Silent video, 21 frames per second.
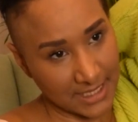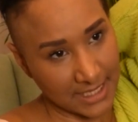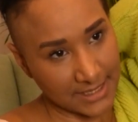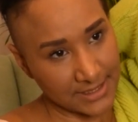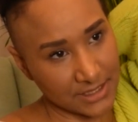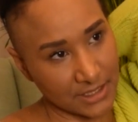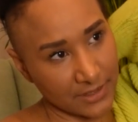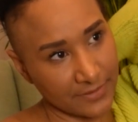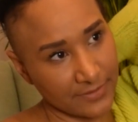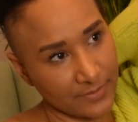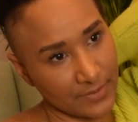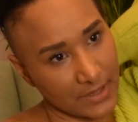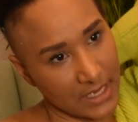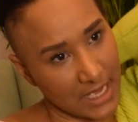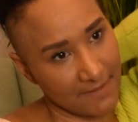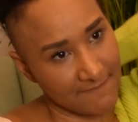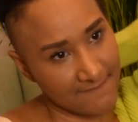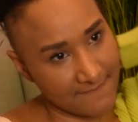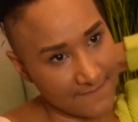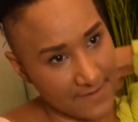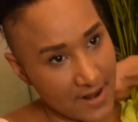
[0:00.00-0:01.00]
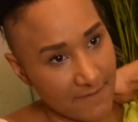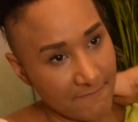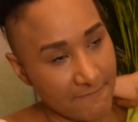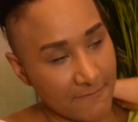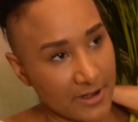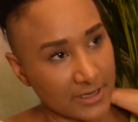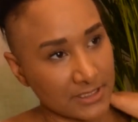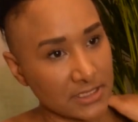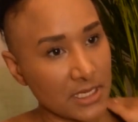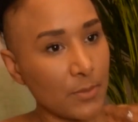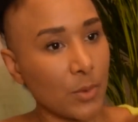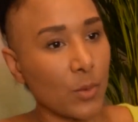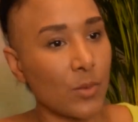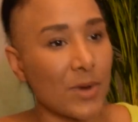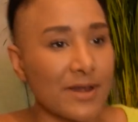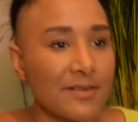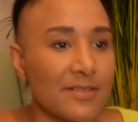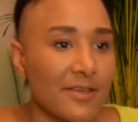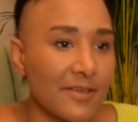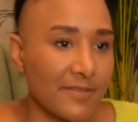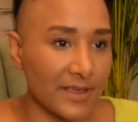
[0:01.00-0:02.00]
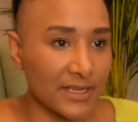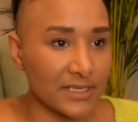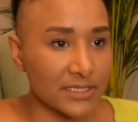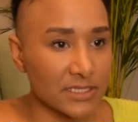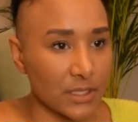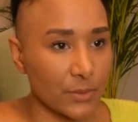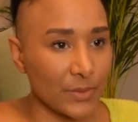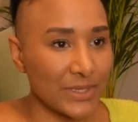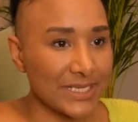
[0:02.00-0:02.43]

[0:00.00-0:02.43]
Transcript: And so, for example, one of the things that